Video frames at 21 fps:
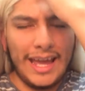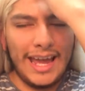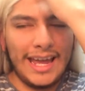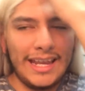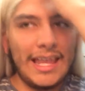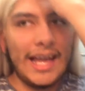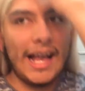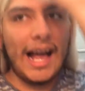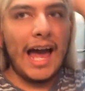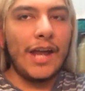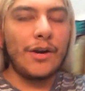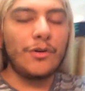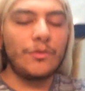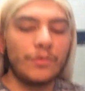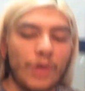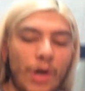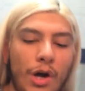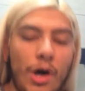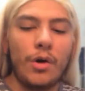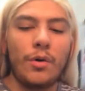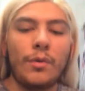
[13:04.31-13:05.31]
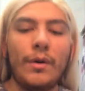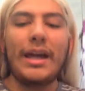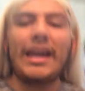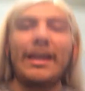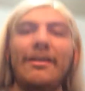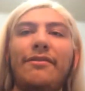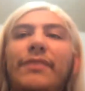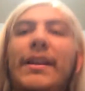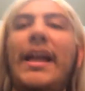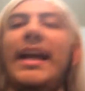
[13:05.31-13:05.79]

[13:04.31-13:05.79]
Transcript: And, like, I don't know if,